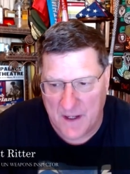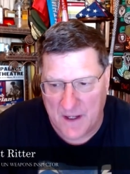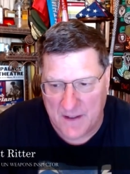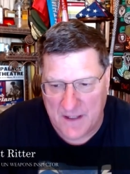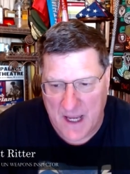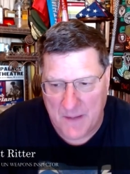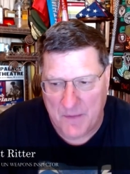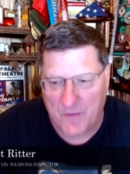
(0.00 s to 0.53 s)

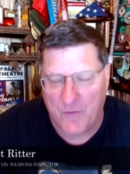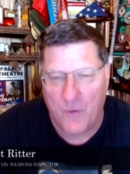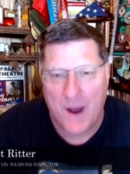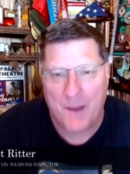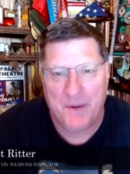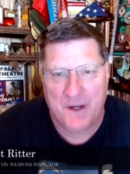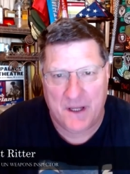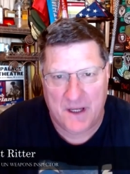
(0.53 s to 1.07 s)
uh, type of
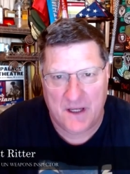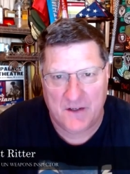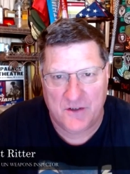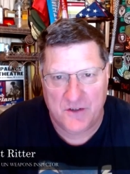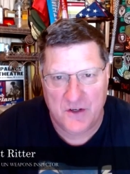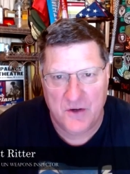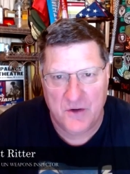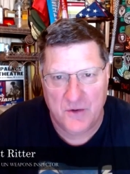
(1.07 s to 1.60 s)
weapon
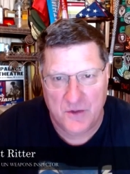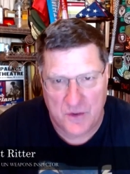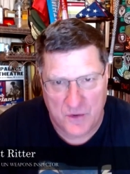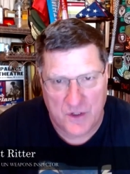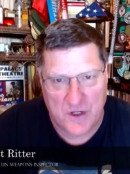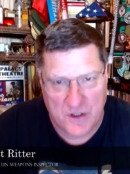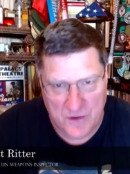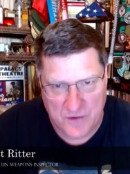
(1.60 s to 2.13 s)
against you,
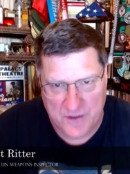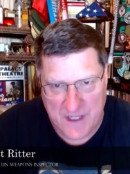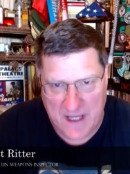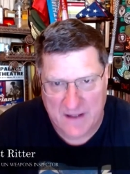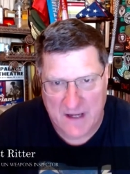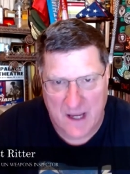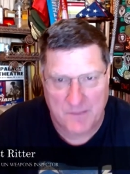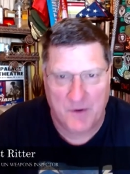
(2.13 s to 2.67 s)
you can use
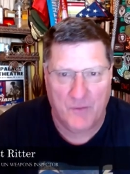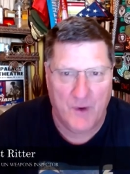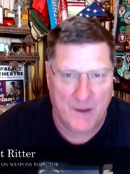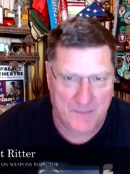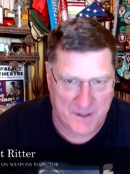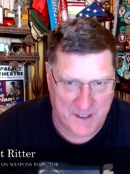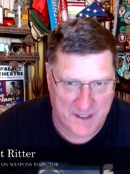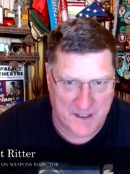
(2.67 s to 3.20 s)
that type of
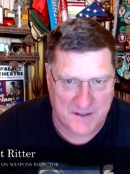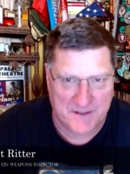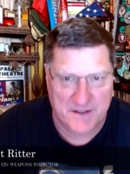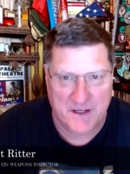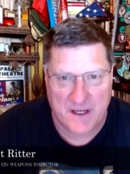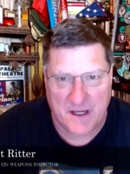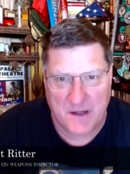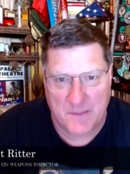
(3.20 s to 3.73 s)
weapon
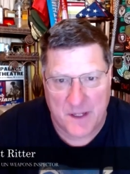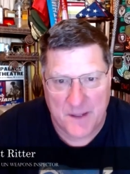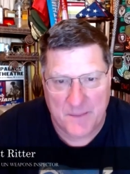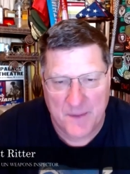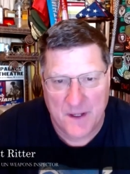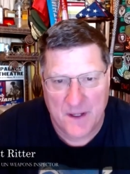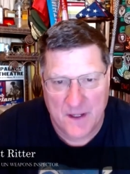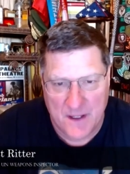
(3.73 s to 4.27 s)
against the
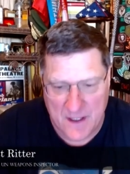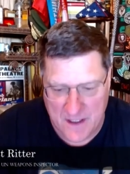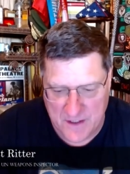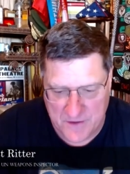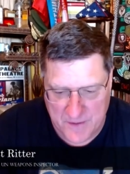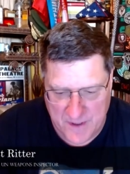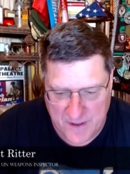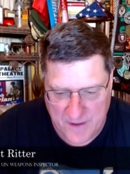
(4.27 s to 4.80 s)
enemy.
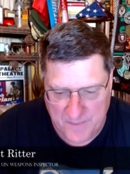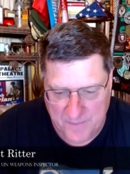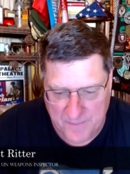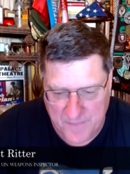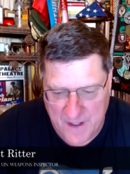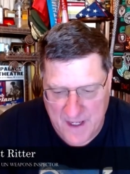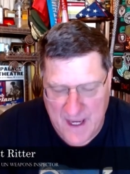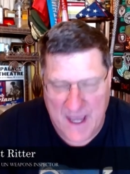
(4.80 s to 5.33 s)

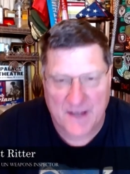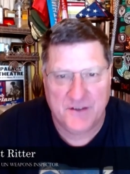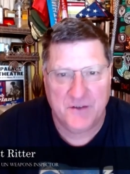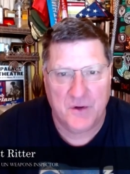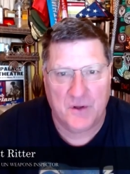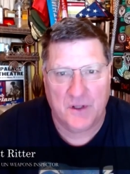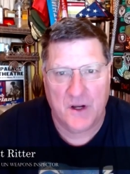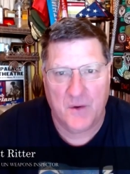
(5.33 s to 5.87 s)
Israel has
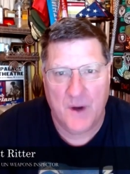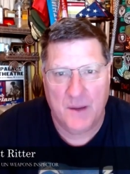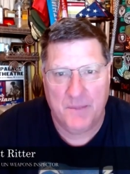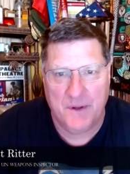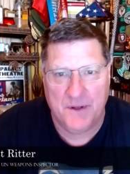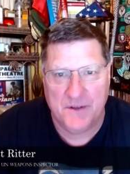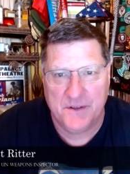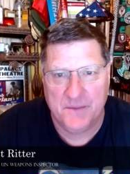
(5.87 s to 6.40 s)
nuclear
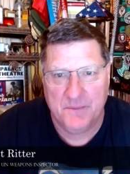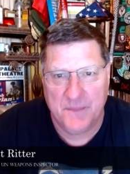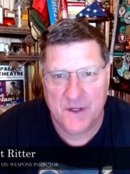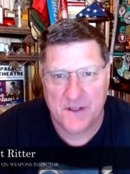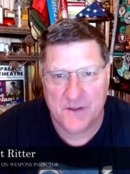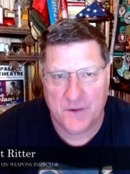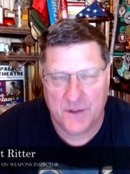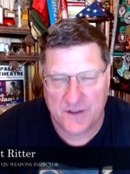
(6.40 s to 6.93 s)
weapons.
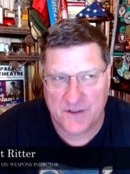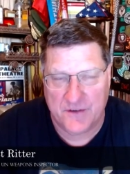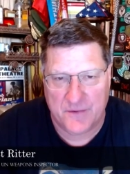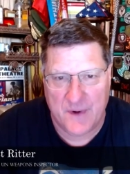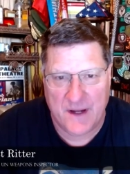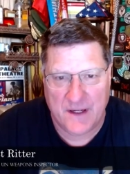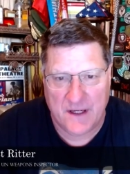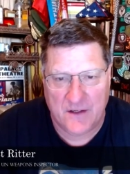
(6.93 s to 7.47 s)
Israel is
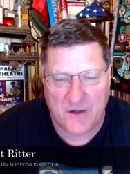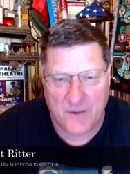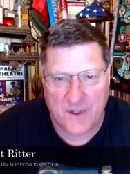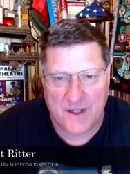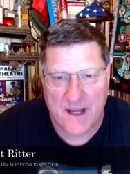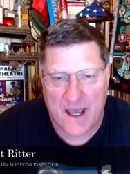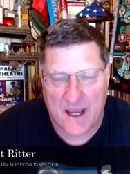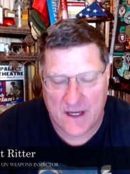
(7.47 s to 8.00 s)
threatening
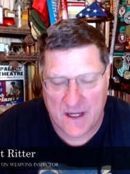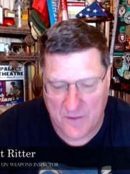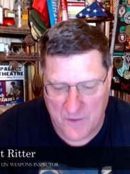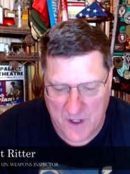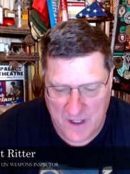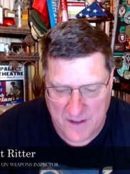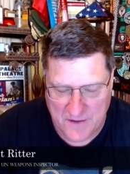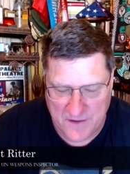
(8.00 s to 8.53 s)
to attack
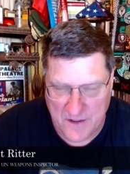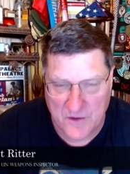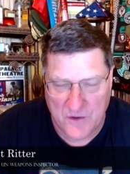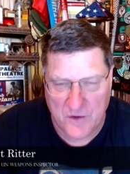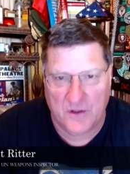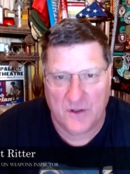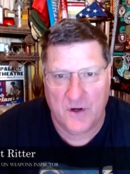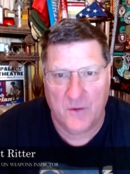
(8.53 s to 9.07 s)
Iran's
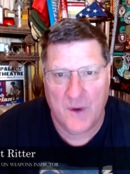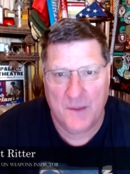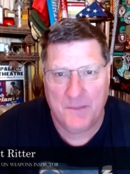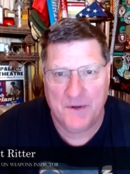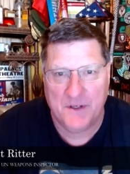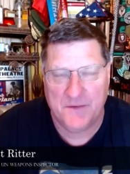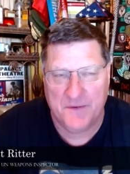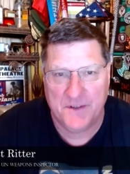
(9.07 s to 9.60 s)
nuclear
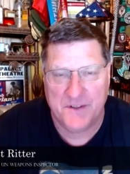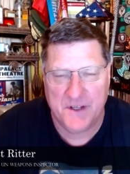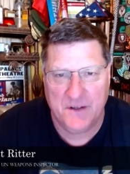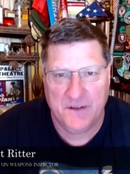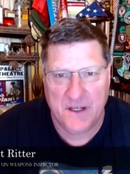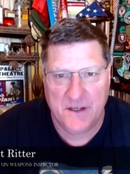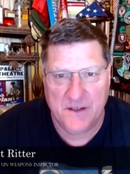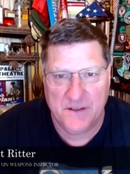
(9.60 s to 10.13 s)
weapons
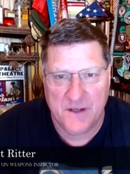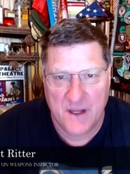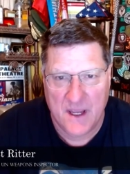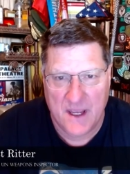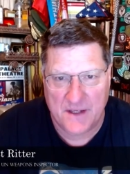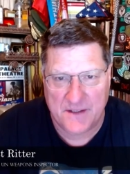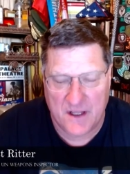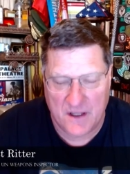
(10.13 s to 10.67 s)
facilities.
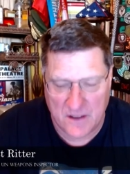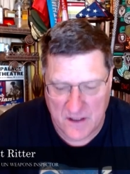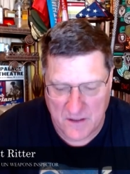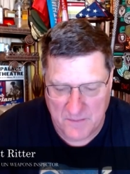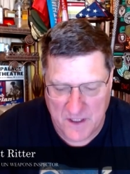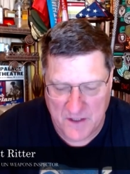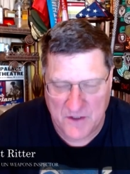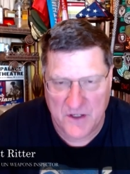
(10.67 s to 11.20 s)
As
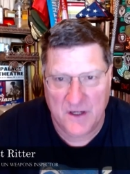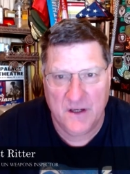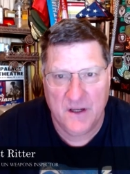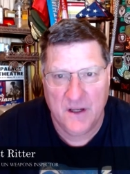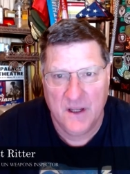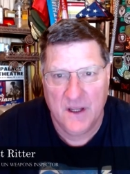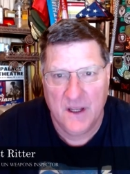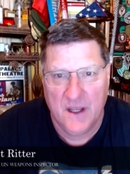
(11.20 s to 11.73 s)
Helga
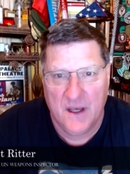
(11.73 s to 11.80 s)
mentioned,